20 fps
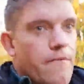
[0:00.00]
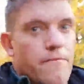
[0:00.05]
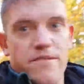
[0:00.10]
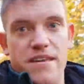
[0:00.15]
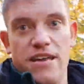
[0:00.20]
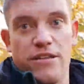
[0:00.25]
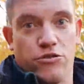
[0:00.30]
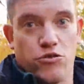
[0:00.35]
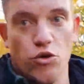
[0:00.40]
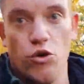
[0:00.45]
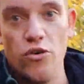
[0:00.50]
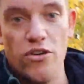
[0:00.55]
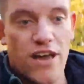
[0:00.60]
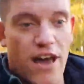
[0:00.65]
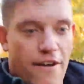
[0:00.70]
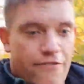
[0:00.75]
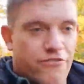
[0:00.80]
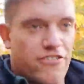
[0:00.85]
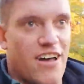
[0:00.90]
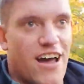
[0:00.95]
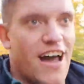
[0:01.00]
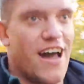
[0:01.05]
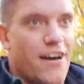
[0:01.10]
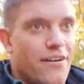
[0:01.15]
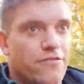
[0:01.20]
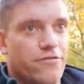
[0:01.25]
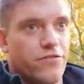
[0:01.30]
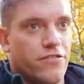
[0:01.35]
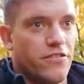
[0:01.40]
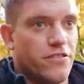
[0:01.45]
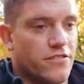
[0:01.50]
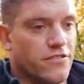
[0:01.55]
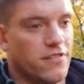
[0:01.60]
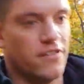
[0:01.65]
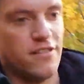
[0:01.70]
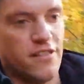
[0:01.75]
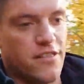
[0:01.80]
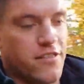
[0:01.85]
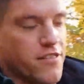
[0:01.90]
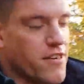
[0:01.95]
You don't have to have
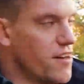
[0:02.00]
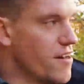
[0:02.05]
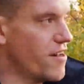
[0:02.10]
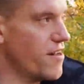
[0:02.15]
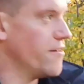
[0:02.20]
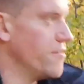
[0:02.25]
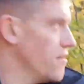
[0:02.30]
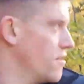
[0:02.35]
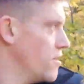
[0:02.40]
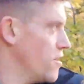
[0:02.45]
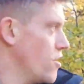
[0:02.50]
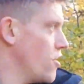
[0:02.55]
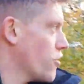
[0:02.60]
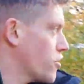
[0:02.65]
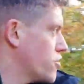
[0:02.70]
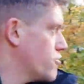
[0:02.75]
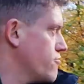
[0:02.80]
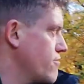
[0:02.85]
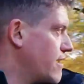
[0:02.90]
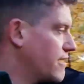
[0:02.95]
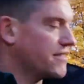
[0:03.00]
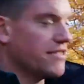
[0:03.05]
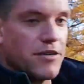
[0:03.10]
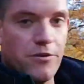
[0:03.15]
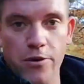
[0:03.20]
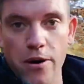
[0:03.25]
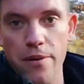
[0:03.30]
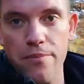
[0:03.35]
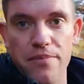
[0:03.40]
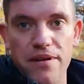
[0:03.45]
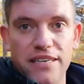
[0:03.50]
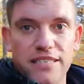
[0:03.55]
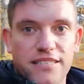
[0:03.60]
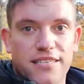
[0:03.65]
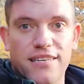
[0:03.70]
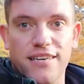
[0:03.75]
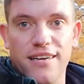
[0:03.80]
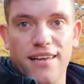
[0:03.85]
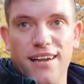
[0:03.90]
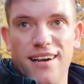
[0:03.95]
the correct
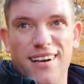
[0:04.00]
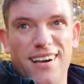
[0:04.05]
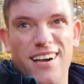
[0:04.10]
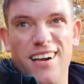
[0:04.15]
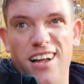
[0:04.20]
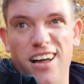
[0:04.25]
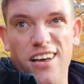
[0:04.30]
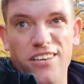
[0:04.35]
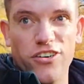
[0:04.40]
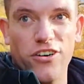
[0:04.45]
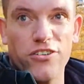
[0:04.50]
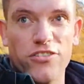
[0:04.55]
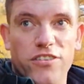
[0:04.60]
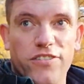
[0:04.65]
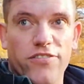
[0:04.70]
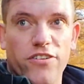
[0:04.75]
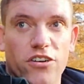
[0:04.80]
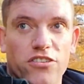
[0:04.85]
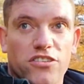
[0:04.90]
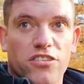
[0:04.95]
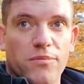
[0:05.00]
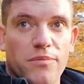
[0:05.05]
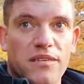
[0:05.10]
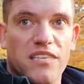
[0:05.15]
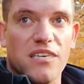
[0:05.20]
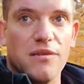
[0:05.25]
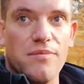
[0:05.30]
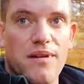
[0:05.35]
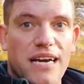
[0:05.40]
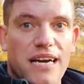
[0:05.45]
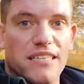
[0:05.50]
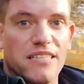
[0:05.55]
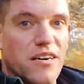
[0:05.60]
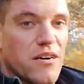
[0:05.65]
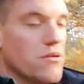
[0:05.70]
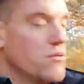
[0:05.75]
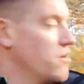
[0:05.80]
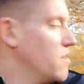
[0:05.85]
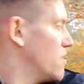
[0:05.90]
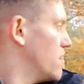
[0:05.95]
equipment, as long as you've got something to make
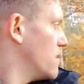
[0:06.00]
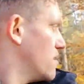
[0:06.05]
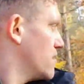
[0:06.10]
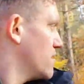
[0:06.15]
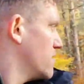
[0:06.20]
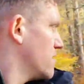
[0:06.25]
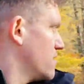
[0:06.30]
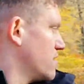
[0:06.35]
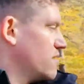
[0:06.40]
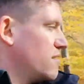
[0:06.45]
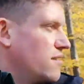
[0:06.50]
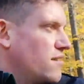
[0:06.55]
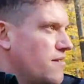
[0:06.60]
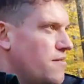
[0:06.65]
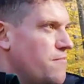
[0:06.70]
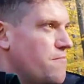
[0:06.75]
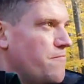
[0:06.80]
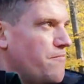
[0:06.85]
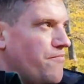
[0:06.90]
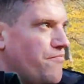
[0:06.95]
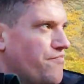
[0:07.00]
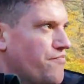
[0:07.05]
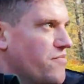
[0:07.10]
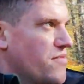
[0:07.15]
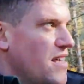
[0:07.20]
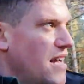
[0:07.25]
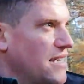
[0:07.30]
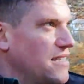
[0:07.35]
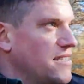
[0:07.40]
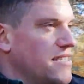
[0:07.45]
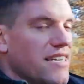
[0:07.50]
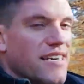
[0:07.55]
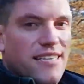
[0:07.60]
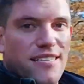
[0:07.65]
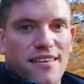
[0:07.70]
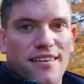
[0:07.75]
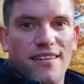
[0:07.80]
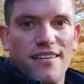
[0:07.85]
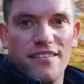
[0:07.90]
do. That's it.